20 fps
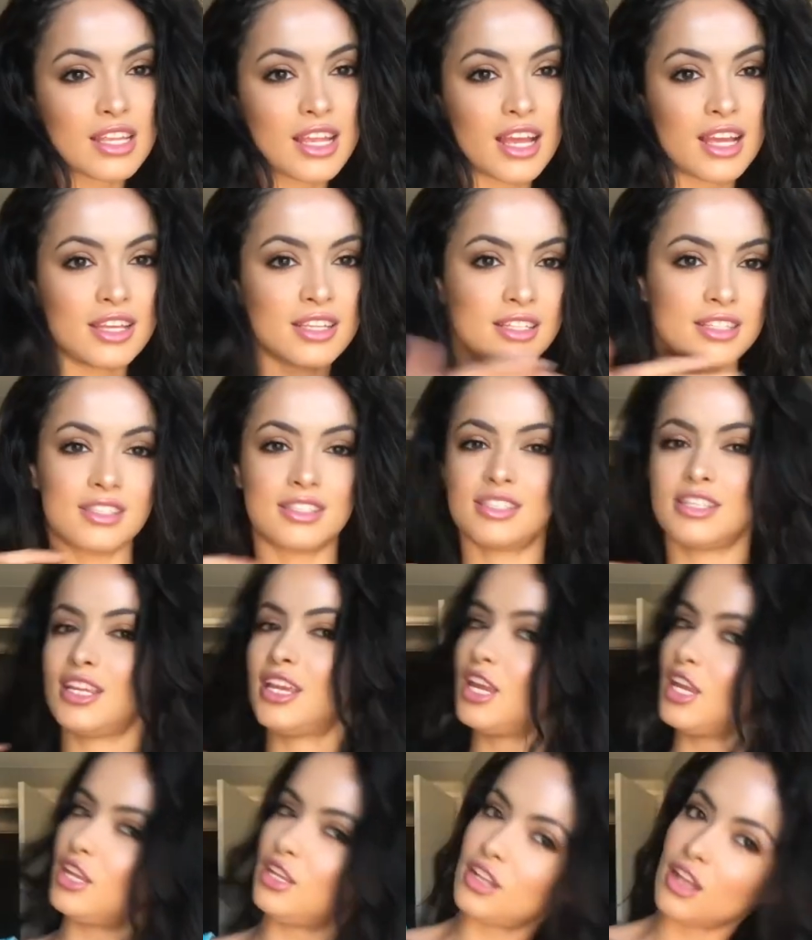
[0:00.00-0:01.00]
because
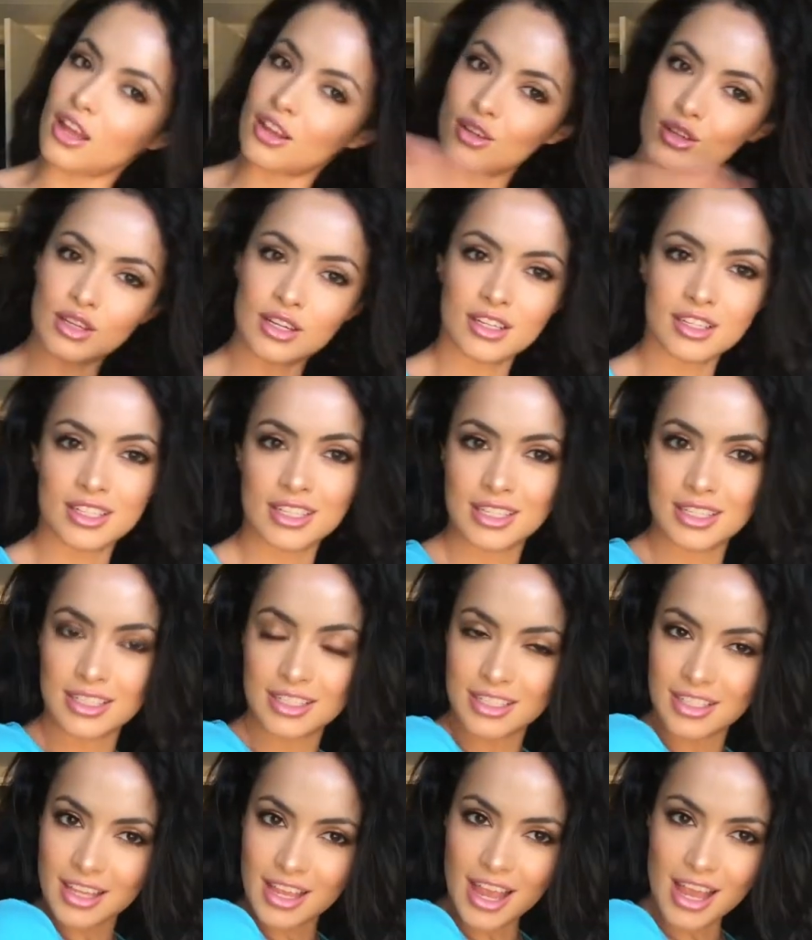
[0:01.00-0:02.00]
you know,
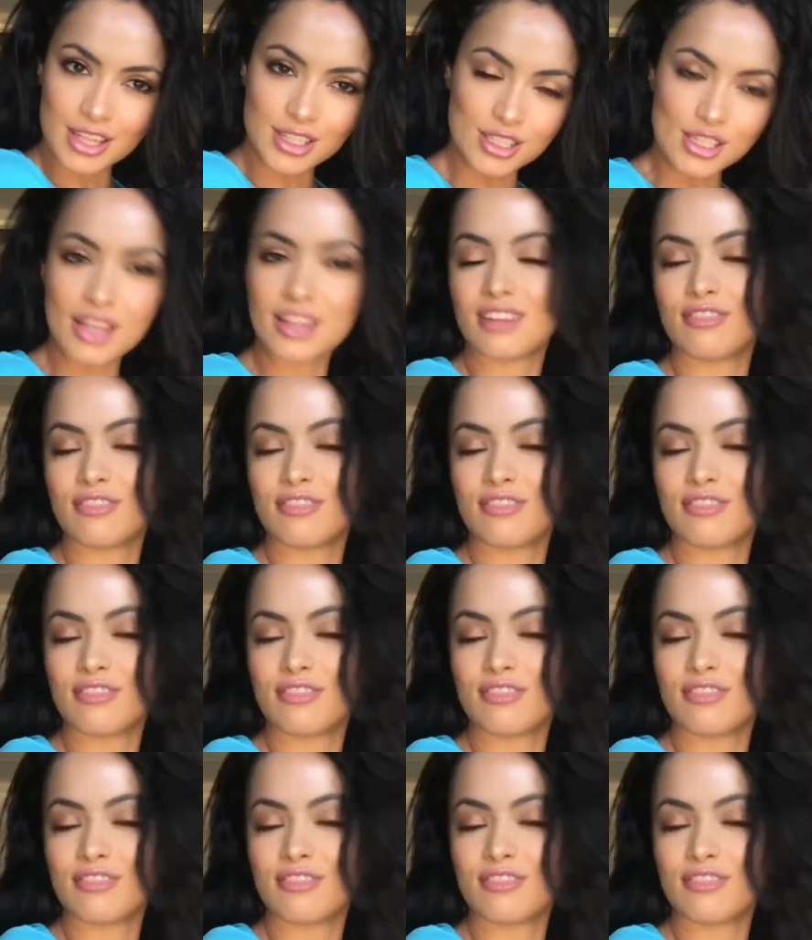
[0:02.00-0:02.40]
it's